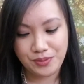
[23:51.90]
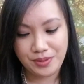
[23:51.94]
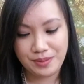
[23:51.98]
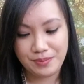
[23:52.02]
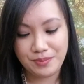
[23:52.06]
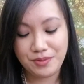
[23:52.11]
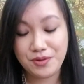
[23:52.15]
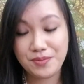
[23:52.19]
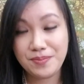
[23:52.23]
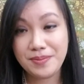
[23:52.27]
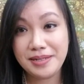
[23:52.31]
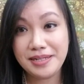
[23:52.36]
I'm
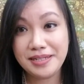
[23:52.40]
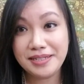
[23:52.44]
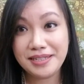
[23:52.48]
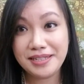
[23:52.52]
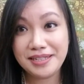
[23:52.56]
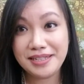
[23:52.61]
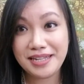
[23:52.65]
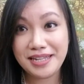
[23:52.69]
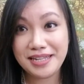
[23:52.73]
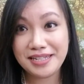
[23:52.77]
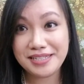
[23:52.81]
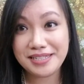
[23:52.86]
opening the
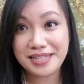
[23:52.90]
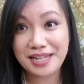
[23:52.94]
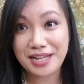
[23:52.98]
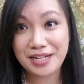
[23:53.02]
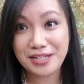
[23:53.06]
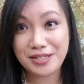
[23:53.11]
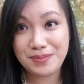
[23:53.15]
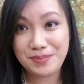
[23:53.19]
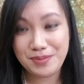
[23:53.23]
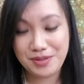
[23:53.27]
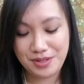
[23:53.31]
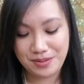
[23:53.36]
next
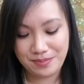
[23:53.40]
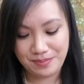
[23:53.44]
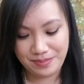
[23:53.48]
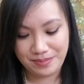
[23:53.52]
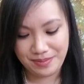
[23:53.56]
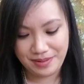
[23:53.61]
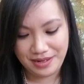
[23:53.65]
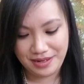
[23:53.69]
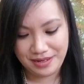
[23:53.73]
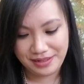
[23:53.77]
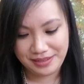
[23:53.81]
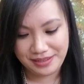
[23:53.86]
item in the
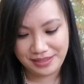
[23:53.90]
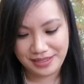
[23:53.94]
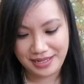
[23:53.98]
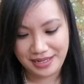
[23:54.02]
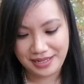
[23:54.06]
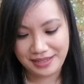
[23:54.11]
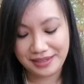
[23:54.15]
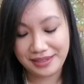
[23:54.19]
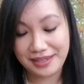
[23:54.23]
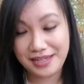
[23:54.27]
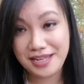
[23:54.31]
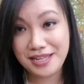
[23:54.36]
box, and
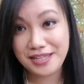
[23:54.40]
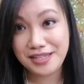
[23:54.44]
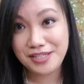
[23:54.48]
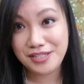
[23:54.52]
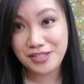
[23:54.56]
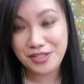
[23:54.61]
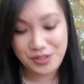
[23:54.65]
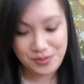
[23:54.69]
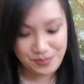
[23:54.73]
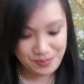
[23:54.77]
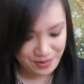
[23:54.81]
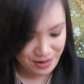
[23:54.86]
I think
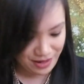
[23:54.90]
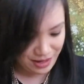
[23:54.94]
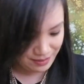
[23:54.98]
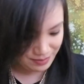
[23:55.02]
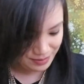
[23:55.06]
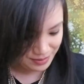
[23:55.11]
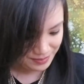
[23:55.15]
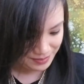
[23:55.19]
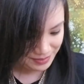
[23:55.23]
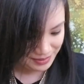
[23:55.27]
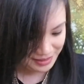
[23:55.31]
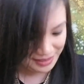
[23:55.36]
this is
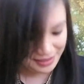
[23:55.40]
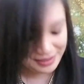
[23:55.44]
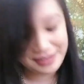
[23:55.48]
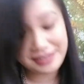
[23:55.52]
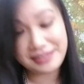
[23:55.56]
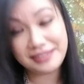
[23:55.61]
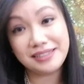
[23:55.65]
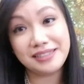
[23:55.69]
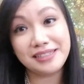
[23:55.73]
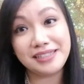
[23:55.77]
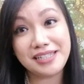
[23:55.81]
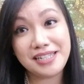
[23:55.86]
probably
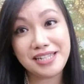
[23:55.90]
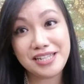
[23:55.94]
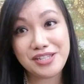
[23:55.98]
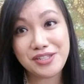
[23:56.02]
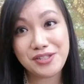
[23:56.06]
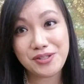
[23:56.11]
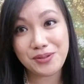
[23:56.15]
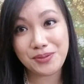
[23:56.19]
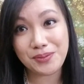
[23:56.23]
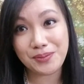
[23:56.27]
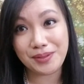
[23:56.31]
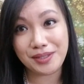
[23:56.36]
the lid
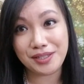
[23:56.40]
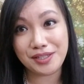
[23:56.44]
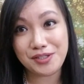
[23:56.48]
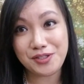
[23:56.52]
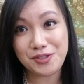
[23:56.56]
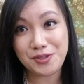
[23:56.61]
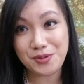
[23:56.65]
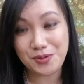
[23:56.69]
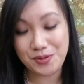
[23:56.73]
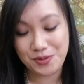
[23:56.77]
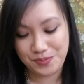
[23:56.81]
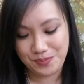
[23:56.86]
to it.
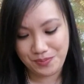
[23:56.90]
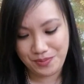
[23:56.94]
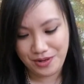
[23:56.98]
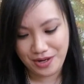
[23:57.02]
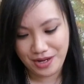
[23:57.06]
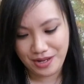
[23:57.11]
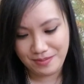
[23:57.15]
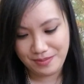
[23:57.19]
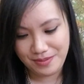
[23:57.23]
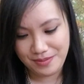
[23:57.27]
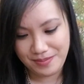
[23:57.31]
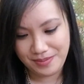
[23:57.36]
So it
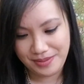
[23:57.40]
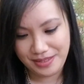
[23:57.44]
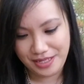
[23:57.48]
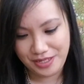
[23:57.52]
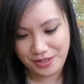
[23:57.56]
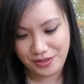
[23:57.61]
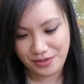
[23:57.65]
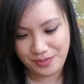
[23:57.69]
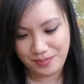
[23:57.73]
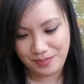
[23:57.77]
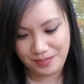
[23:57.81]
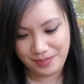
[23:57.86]
probably
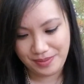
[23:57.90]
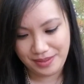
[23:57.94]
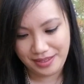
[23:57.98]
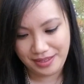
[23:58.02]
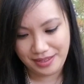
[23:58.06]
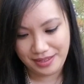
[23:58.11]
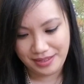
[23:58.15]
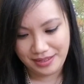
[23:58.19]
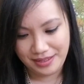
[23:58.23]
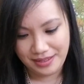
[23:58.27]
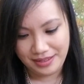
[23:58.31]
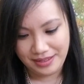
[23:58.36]
could
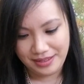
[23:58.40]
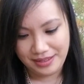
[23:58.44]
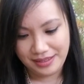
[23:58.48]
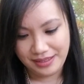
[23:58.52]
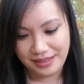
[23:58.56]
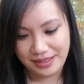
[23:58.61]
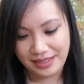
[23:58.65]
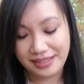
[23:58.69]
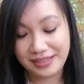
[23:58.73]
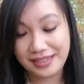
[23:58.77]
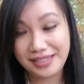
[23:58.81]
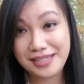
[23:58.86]
be,
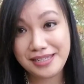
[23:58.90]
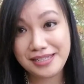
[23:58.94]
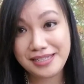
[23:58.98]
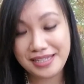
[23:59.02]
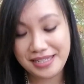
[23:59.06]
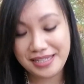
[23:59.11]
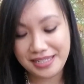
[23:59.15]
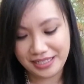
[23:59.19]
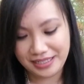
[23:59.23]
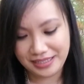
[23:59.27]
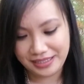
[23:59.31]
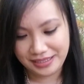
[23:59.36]
I think it's
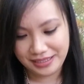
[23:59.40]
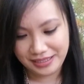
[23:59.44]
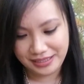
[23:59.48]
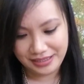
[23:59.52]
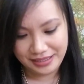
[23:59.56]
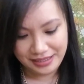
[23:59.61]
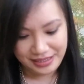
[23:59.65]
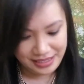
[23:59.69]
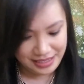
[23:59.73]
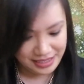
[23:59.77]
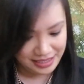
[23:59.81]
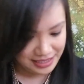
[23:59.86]
like a
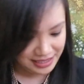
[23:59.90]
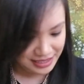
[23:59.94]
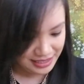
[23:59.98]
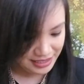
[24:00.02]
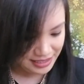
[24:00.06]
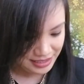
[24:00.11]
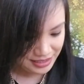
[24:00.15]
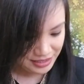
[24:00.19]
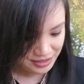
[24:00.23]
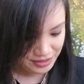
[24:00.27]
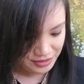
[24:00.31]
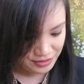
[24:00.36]
lidded